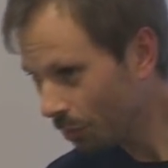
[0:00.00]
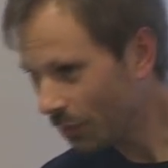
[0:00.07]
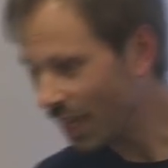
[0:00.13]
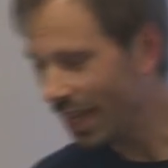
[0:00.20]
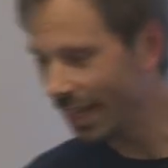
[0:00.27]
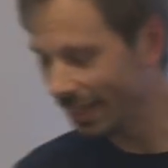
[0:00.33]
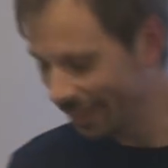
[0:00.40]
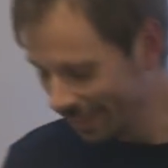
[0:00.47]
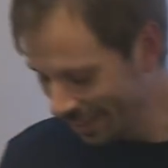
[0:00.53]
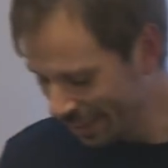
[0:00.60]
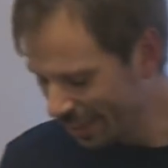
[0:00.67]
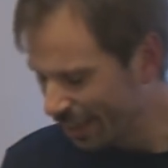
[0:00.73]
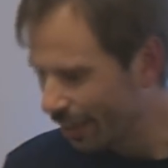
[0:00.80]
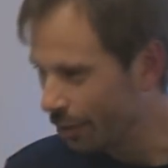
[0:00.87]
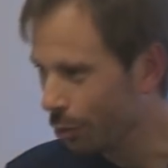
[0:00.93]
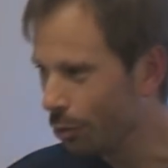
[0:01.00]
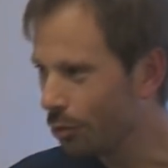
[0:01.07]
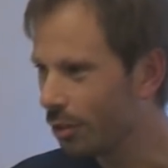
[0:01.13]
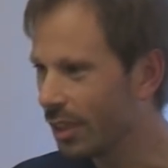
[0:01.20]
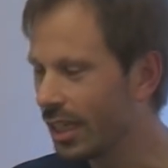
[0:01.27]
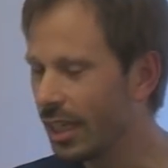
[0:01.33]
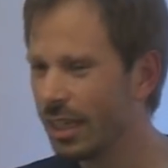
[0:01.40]
And
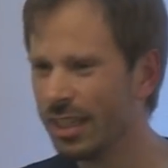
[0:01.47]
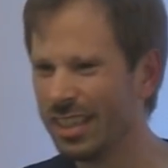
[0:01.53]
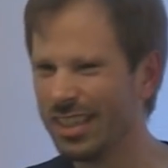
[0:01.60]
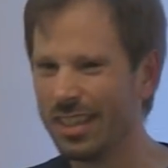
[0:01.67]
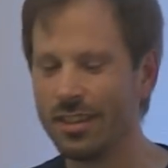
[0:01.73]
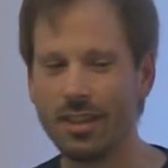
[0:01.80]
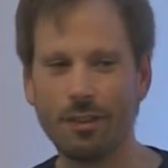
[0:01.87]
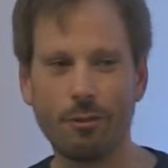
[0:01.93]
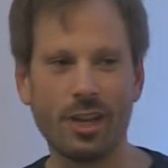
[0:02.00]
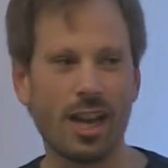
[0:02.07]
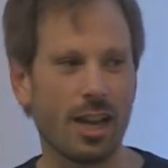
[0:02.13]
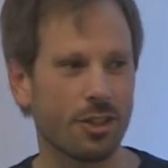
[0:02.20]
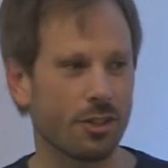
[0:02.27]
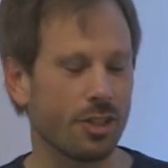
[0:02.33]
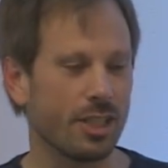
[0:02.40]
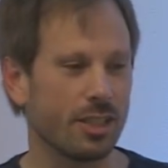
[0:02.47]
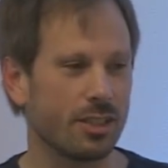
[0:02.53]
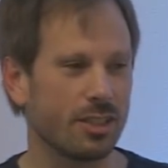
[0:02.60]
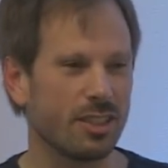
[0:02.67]
usually the reaction is